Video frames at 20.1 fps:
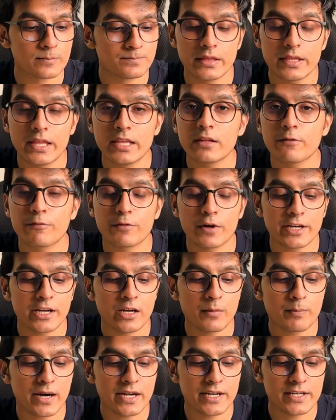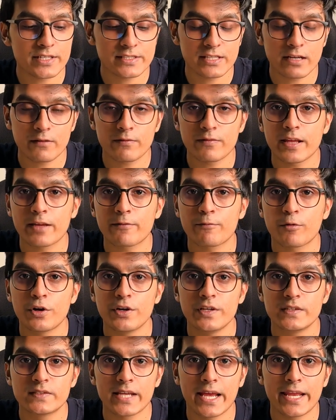Then the front-end part itself, like for
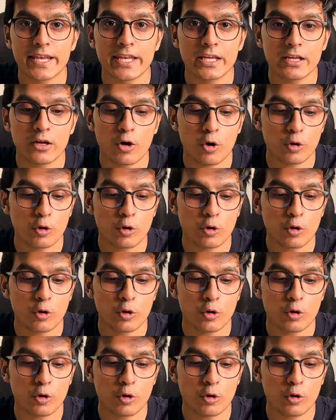designing